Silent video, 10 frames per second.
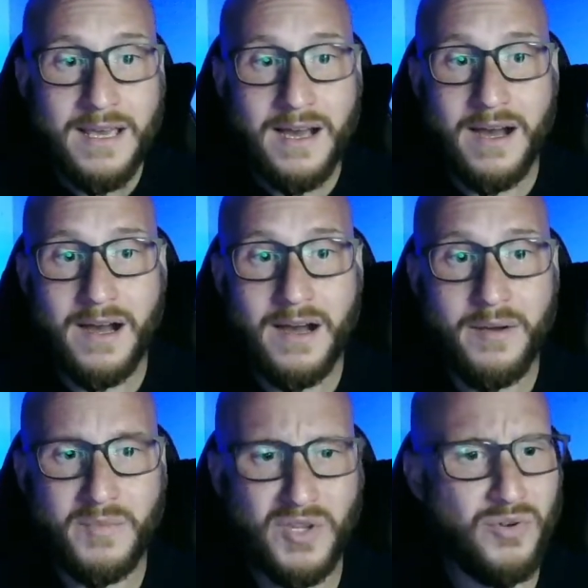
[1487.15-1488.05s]

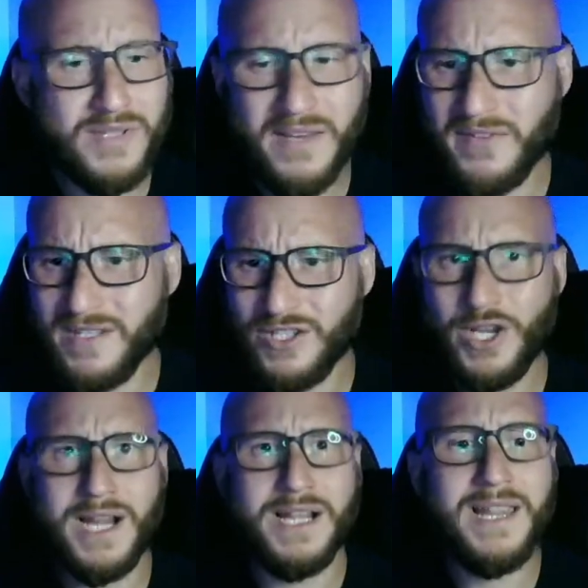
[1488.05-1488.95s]
Definitely
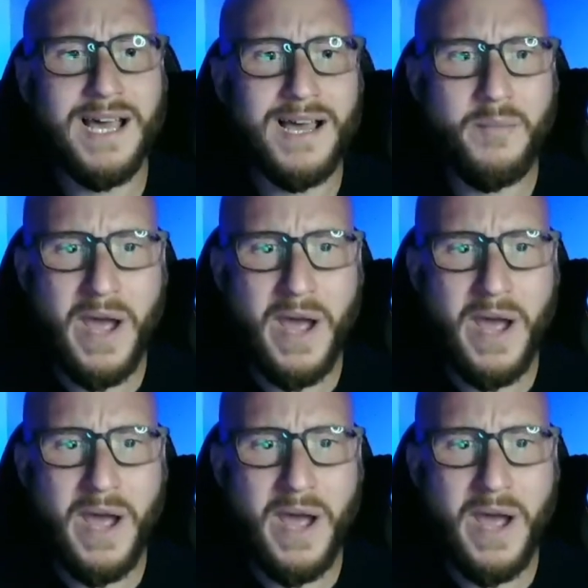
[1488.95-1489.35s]
took on a lot.